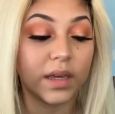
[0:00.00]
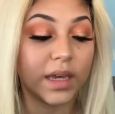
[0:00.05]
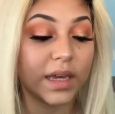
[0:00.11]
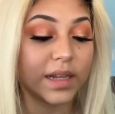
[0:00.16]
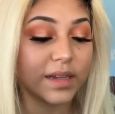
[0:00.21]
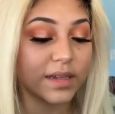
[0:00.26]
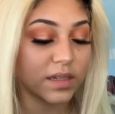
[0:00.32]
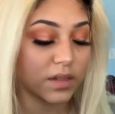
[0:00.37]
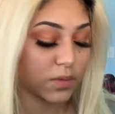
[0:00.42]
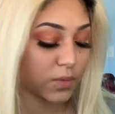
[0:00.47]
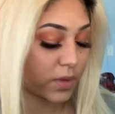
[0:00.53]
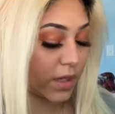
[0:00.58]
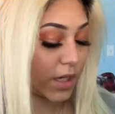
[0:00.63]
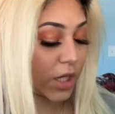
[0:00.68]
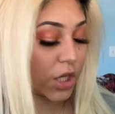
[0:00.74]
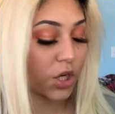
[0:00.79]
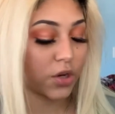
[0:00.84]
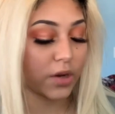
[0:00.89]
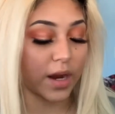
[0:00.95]
It doesn't
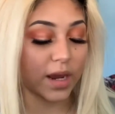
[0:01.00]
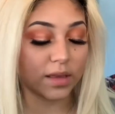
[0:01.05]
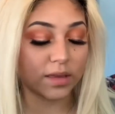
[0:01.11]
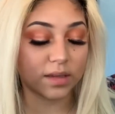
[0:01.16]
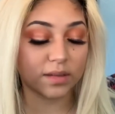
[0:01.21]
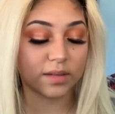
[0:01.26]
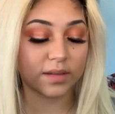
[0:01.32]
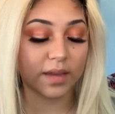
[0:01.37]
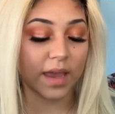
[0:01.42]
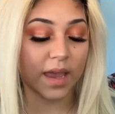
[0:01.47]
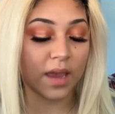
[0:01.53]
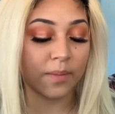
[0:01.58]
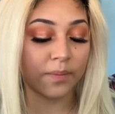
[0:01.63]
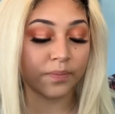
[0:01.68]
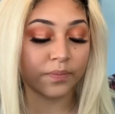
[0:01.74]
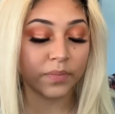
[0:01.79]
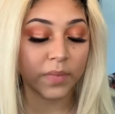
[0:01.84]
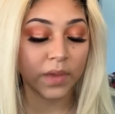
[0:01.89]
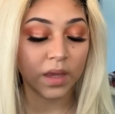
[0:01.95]
really create the
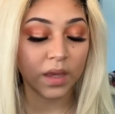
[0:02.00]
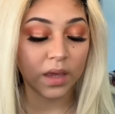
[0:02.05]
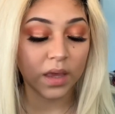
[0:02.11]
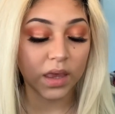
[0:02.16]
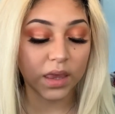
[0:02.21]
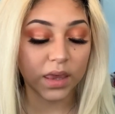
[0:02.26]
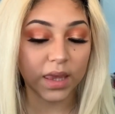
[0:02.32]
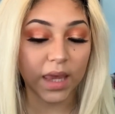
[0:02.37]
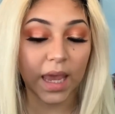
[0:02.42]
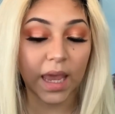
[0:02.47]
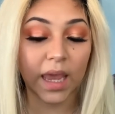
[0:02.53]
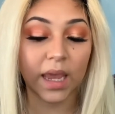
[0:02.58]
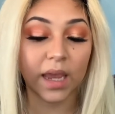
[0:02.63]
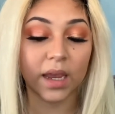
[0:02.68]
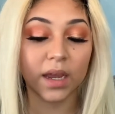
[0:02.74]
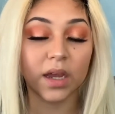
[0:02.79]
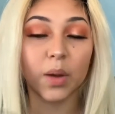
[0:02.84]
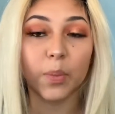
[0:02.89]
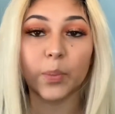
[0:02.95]
same
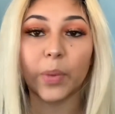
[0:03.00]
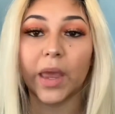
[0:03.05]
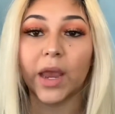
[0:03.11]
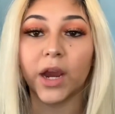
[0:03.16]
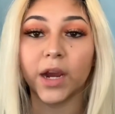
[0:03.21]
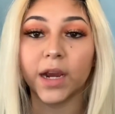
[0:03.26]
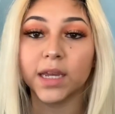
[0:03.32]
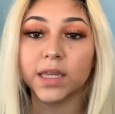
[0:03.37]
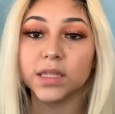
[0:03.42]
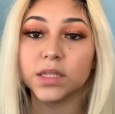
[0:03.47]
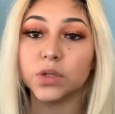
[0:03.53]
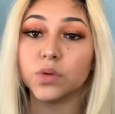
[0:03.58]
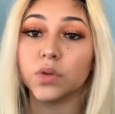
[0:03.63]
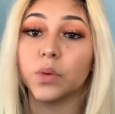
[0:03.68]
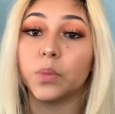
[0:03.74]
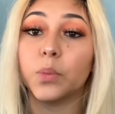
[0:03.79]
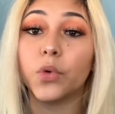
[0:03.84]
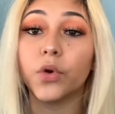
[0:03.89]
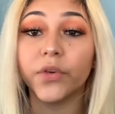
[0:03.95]
thing, compare it to the
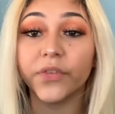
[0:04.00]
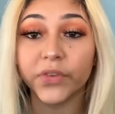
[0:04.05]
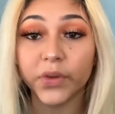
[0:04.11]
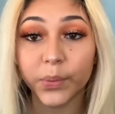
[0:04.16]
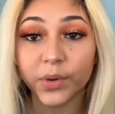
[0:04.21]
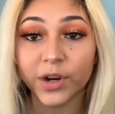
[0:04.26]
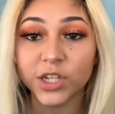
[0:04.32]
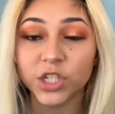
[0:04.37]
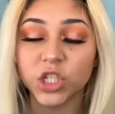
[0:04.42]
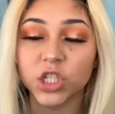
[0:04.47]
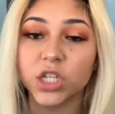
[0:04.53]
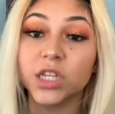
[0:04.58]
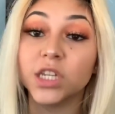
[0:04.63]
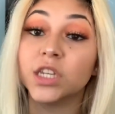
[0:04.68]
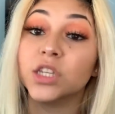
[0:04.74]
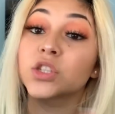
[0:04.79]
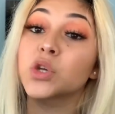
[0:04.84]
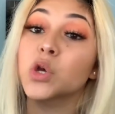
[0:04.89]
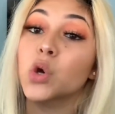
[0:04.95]
Morphe
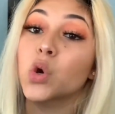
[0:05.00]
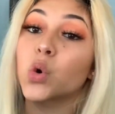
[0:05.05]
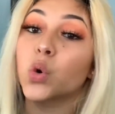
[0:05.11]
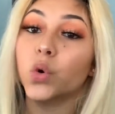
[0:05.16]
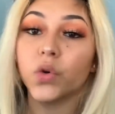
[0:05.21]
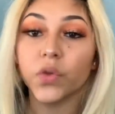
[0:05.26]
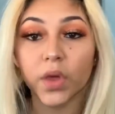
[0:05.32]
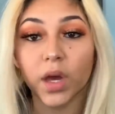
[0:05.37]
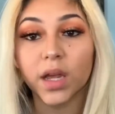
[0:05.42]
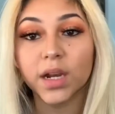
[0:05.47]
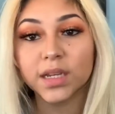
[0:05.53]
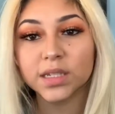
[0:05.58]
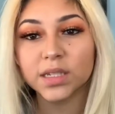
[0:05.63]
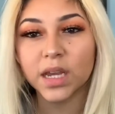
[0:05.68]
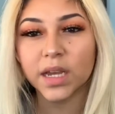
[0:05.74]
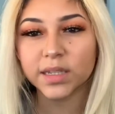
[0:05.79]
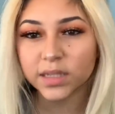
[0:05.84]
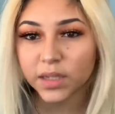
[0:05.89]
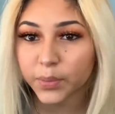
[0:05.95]
brushes or the
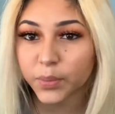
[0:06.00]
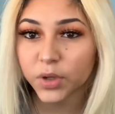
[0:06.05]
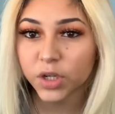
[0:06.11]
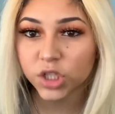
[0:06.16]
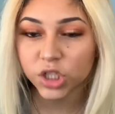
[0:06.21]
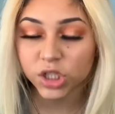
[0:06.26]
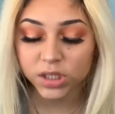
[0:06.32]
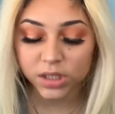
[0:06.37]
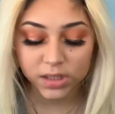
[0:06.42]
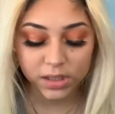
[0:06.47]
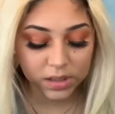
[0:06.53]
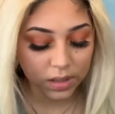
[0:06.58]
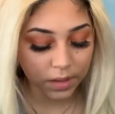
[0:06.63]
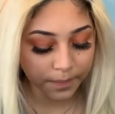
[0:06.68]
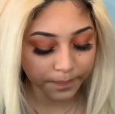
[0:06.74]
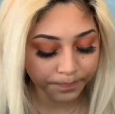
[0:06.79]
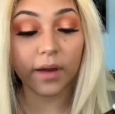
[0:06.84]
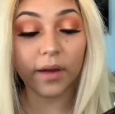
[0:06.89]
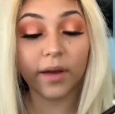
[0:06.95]
Anastasia brushes.
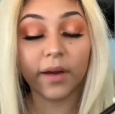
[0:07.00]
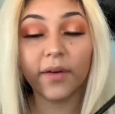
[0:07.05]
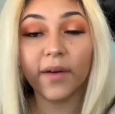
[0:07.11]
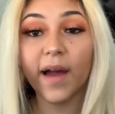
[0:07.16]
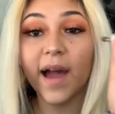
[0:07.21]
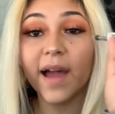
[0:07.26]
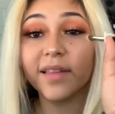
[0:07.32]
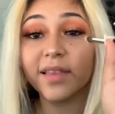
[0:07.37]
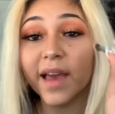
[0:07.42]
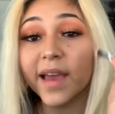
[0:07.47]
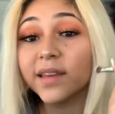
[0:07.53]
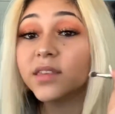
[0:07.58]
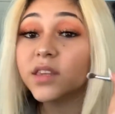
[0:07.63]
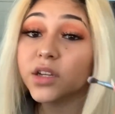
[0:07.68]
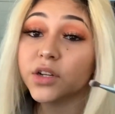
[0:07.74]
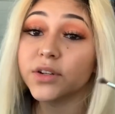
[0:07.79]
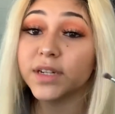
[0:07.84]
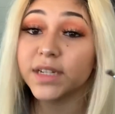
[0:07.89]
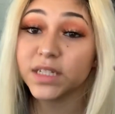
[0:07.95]
I like the
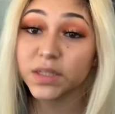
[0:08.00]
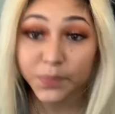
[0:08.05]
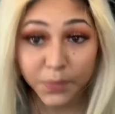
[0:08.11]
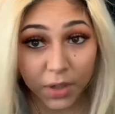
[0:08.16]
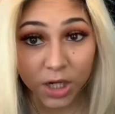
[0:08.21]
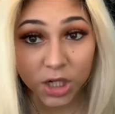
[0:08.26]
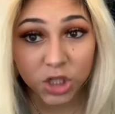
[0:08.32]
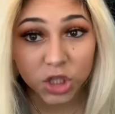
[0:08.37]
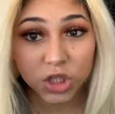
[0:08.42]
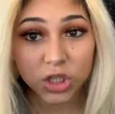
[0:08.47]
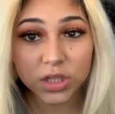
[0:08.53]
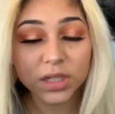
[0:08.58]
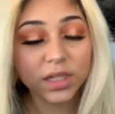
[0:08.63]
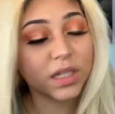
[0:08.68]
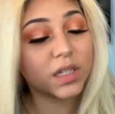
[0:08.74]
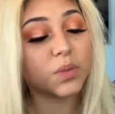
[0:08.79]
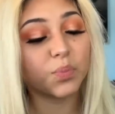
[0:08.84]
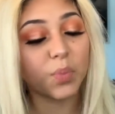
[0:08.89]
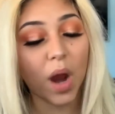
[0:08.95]
crease brush.
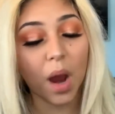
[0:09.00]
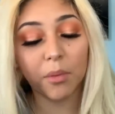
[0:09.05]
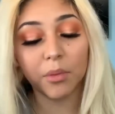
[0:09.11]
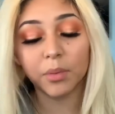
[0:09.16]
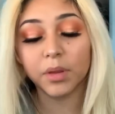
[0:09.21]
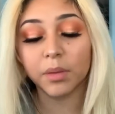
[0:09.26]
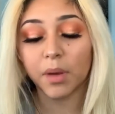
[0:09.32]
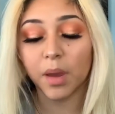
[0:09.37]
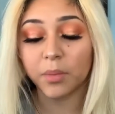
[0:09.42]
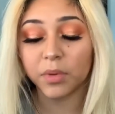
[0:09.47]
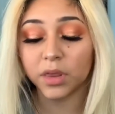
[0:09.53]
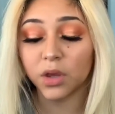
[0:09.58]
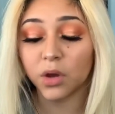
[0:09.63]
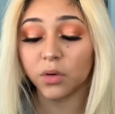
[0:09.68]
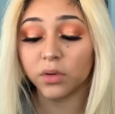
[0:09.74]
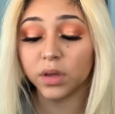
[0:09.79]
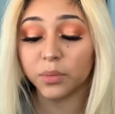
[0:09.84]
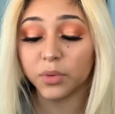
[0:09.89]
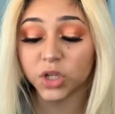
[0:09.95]
It probably might be the
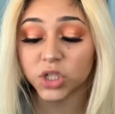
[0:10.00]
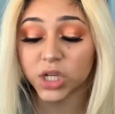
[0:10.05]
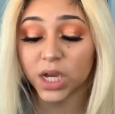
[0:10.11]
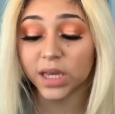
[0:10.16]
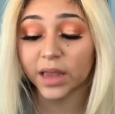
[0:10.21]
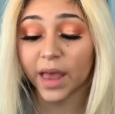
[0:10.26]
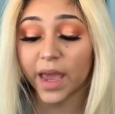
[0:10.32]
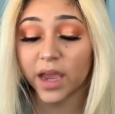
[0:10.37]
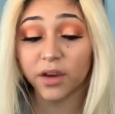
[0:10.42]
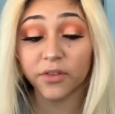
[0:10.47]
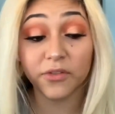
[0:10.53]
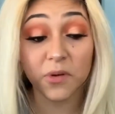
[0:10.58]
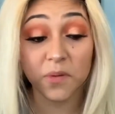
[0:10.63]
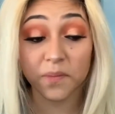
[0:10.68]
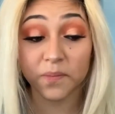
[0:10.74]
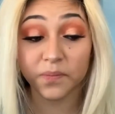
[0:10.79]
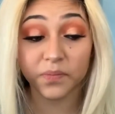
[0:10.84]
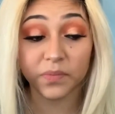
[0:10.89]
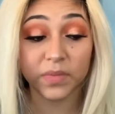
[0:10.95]
only brush I like
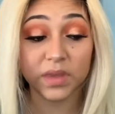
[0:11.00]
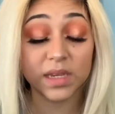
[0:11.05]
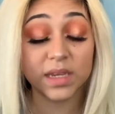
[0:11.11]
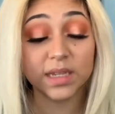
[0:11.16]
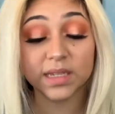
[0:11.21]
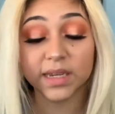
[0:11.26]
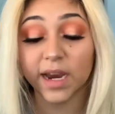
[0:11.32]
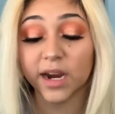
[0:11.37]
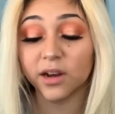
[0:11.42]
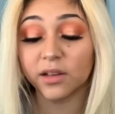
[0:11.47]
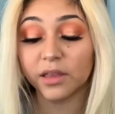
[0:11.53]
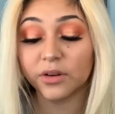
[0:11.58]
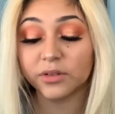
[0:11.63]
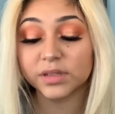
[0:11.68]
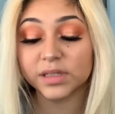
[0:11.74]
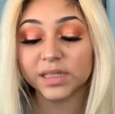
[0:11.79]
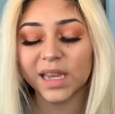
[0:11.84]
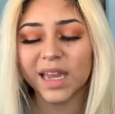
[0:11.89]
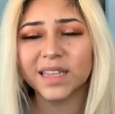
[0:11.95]
from the entire little
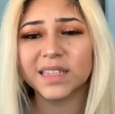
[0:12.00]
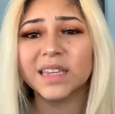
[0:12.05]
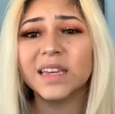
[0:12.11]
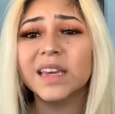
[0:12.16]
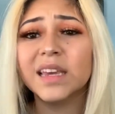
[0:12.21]
set,